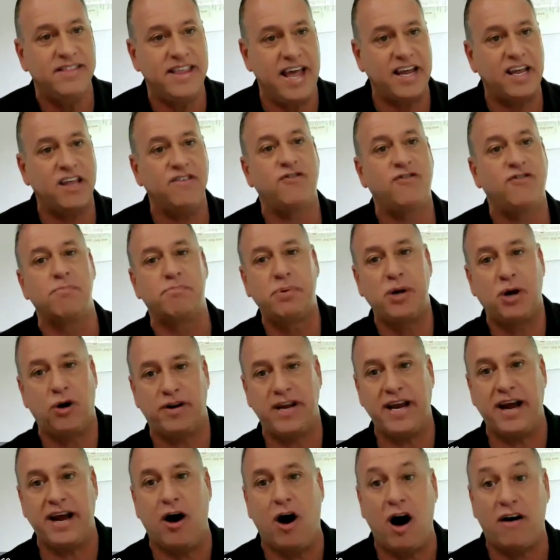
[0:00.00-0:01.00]
Thank you for
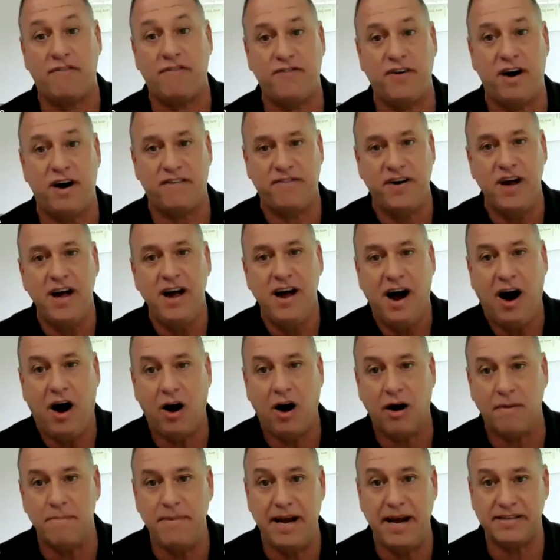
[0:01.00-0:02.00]
building off of
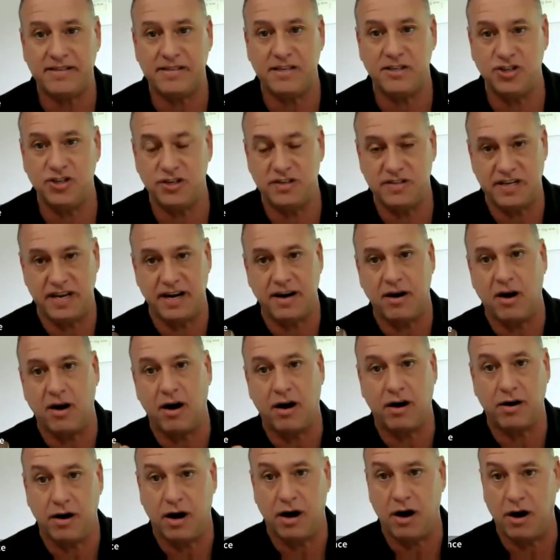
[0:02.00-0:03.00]
our messages and
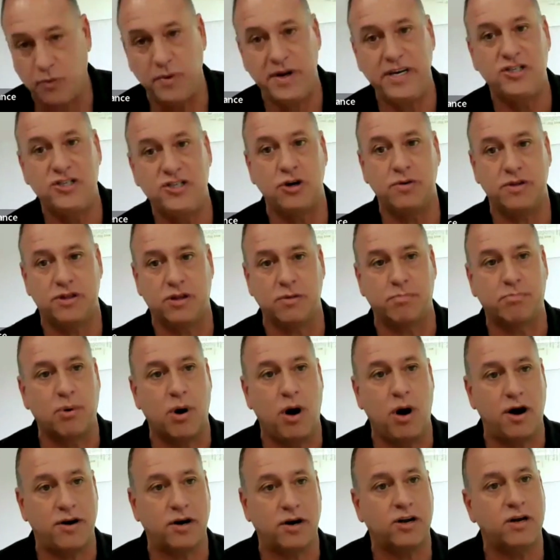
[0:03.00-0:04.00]
our work we do with the
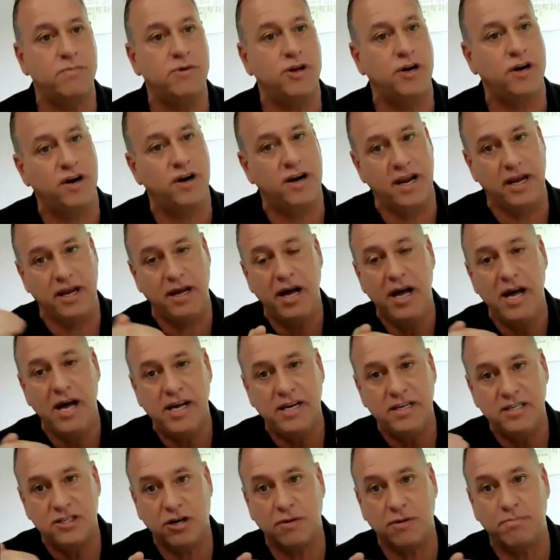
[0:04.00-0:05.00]
broader community
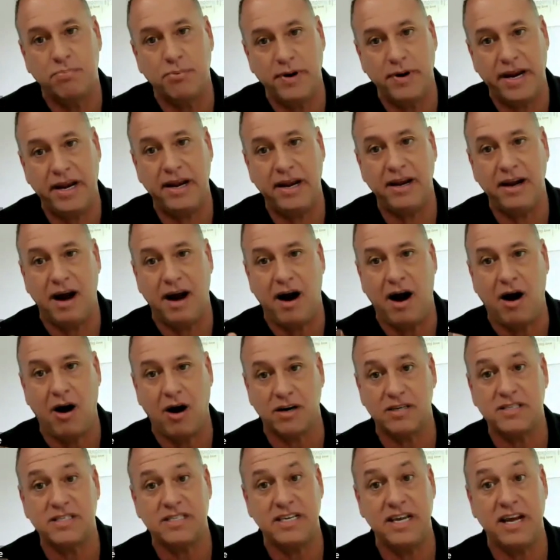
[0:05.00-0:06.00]
to bring
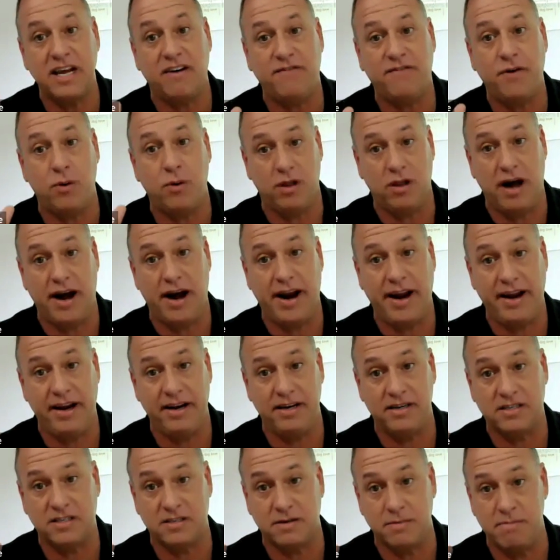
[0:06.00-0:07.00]
our CFO
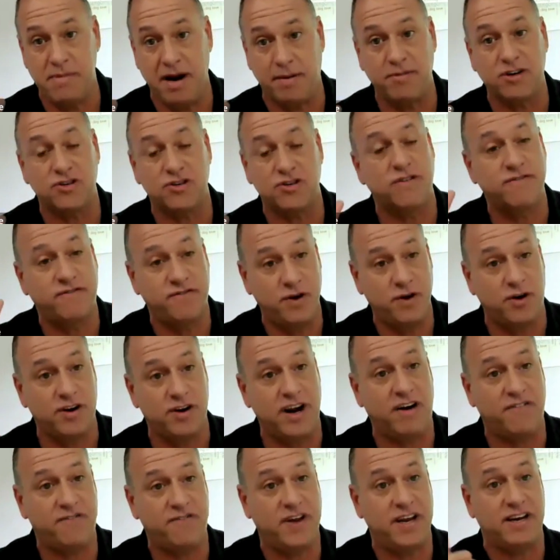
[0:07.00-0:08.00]
Alliance members from
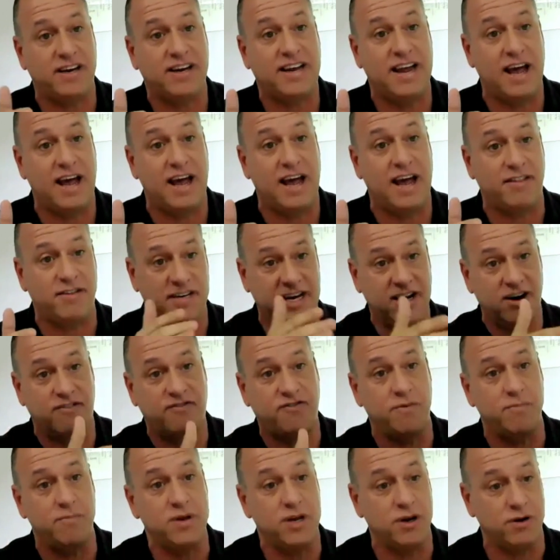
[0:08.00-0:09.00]
Philadelphia together to
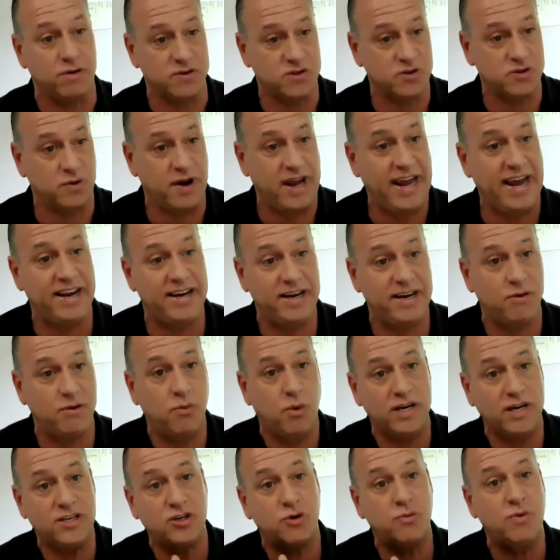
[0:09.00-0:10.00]
hear from you. So Andy,
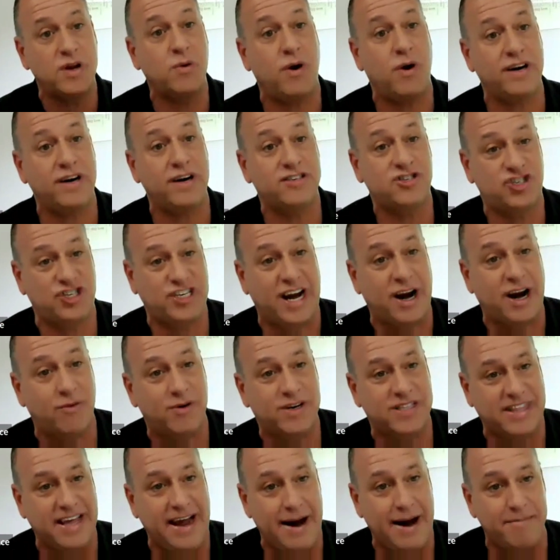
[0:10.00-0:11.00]
what do we want to
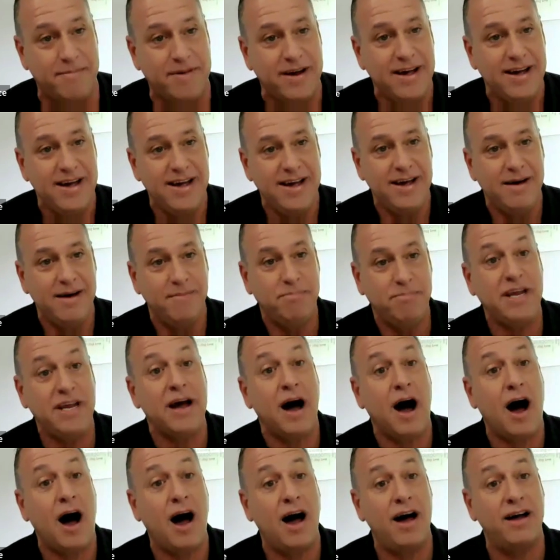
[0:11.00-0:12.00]
share with them
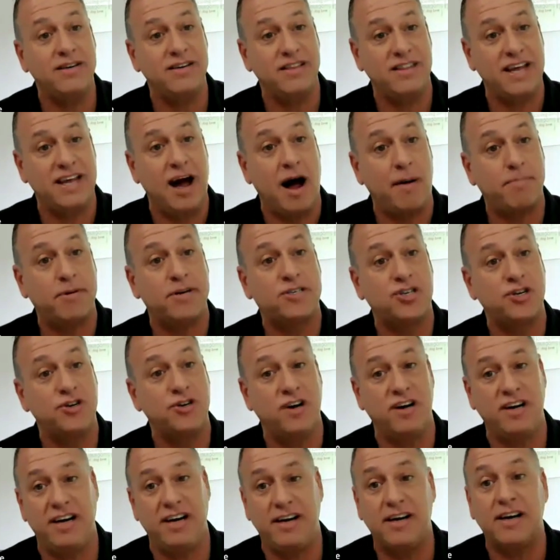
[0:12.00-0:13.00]
beyond the
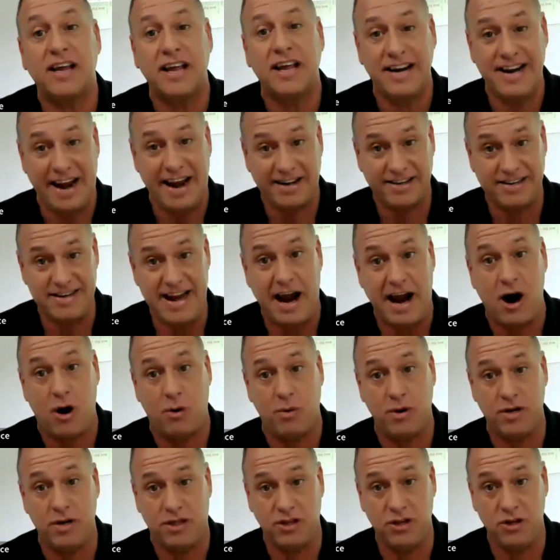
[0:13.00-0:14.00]
opportunity to connect
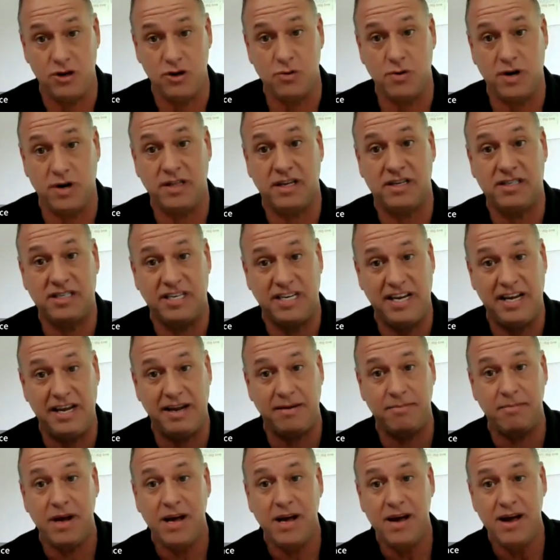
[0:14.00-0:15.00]
now with you and the
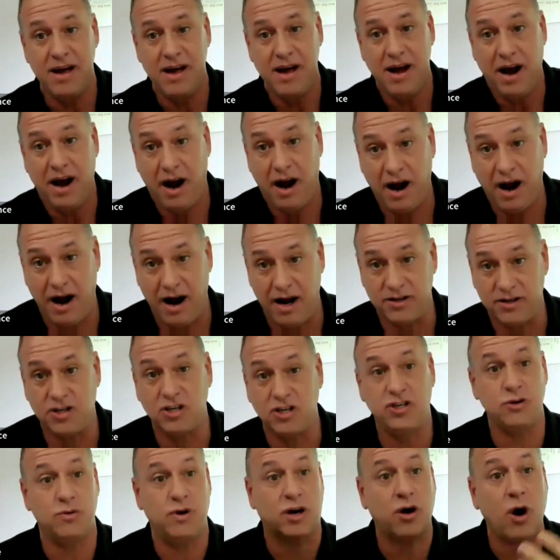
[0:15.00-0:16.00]
team
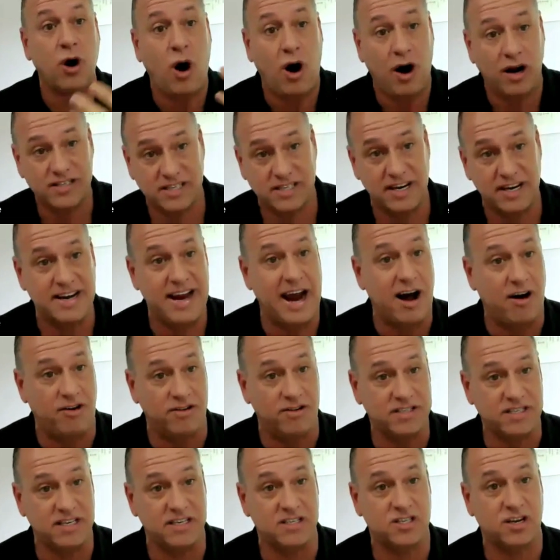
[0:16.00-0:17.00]
to do a cost
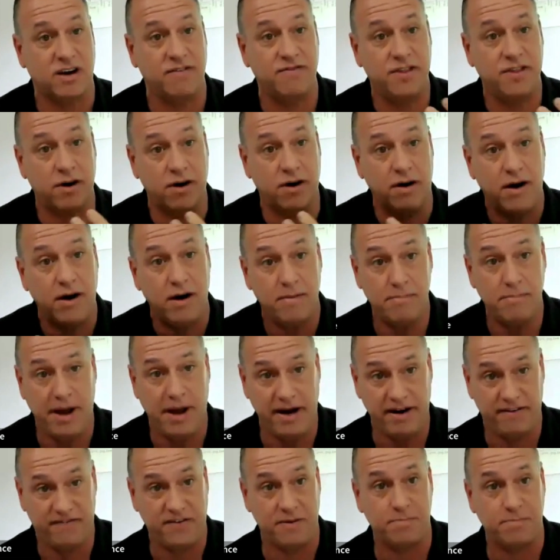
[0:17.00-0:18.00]
analysis of their
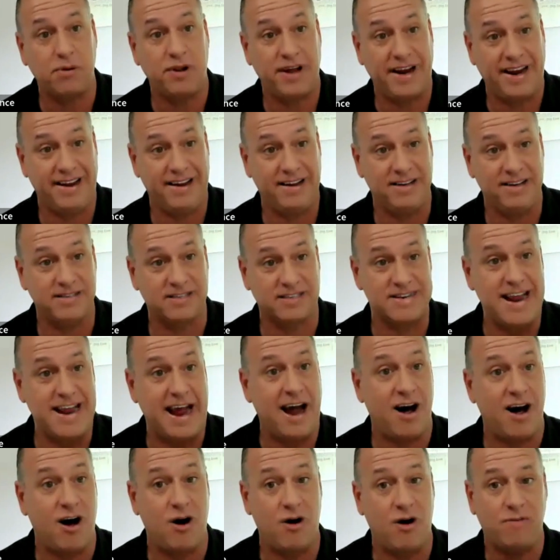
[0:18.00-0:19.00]
benefit plans
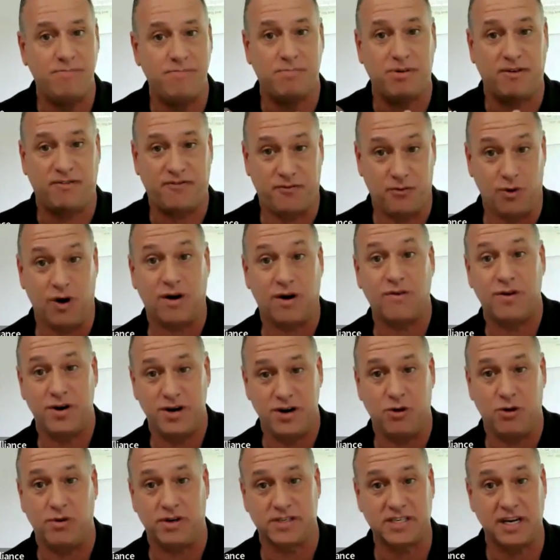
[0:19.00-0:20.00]
now before
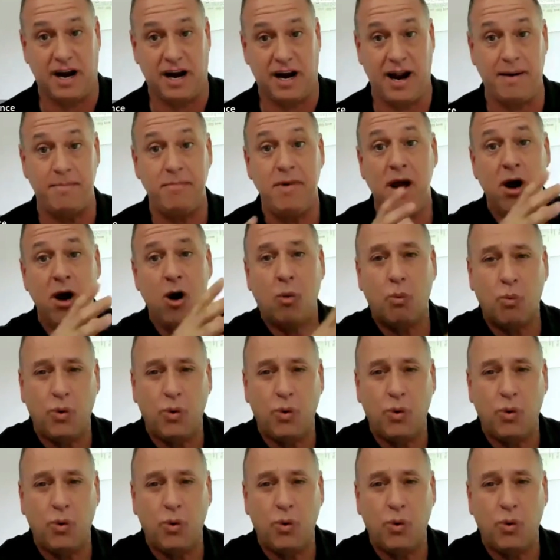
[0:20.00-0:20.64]
renewal time?